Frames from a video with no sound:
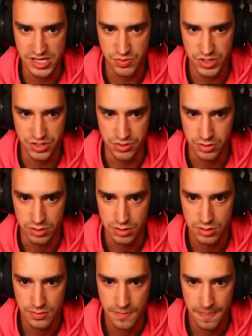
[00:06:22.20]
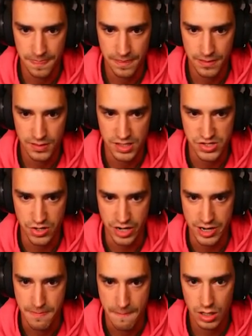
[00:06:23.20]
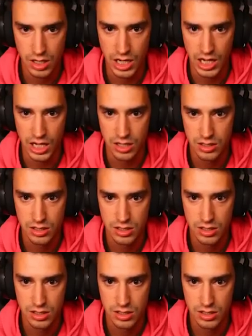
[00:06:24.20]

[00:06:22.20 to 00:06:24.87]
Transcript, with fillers: Yes, we do. Let's hurry. Uh,